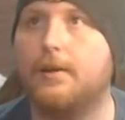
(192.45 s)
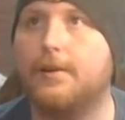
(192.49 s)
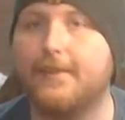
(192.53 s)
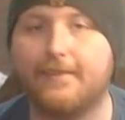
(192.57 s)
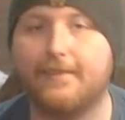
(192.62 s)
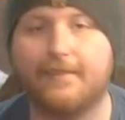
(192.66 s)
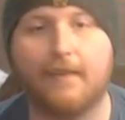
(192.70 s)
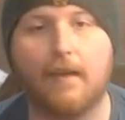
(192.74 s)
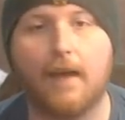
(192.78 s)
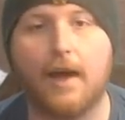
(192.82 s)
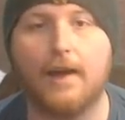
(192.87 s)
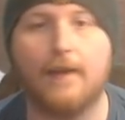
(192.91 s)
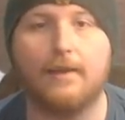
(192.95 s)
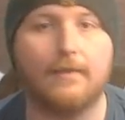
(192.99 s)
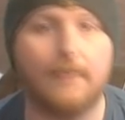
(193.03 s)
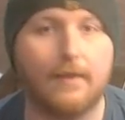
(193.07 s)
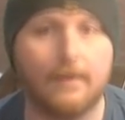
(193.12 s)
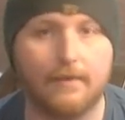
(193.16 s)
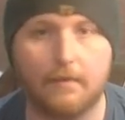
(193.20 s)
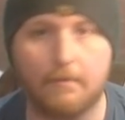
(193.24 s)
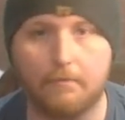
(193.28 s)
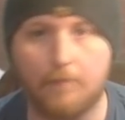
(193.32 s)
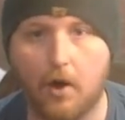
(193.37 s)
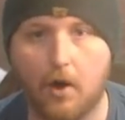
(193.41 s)
decided
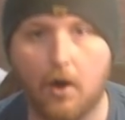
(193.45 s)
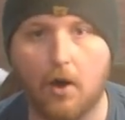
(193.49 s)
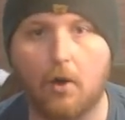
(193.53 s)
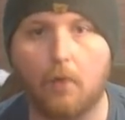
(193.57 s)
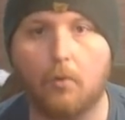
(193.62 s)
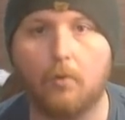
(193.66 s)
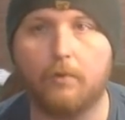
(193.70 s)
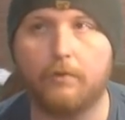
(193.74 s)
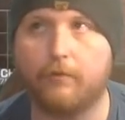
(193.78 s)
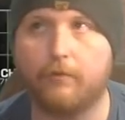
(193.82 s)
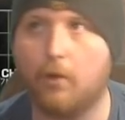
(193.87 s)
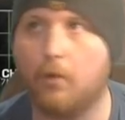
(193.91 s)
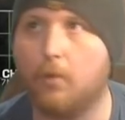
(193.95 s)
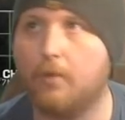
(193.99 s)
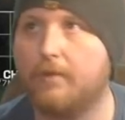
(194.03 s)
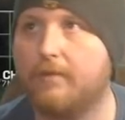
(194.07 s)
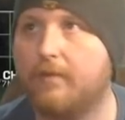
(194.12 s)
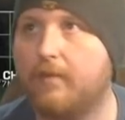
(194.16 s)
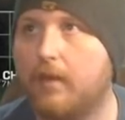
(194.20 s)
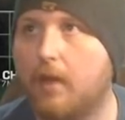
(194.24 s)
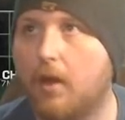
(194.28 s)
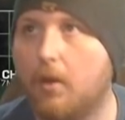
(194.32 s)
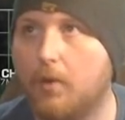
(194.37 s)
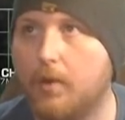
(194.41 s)
that the ball was going
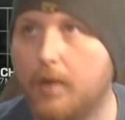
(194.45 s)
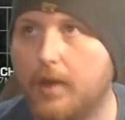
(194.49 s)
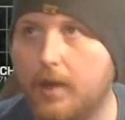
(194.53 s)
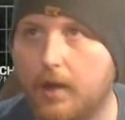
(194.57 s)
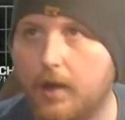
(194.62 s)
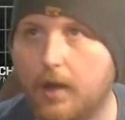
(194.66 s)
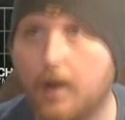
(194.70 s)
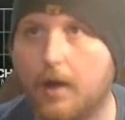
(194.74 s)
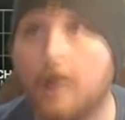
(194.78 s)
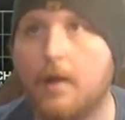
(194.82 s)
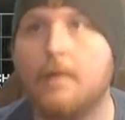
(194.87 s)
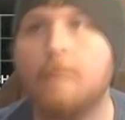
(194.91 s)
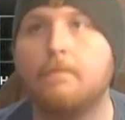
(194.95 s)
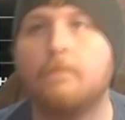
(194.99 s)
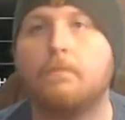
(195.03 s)
to go here.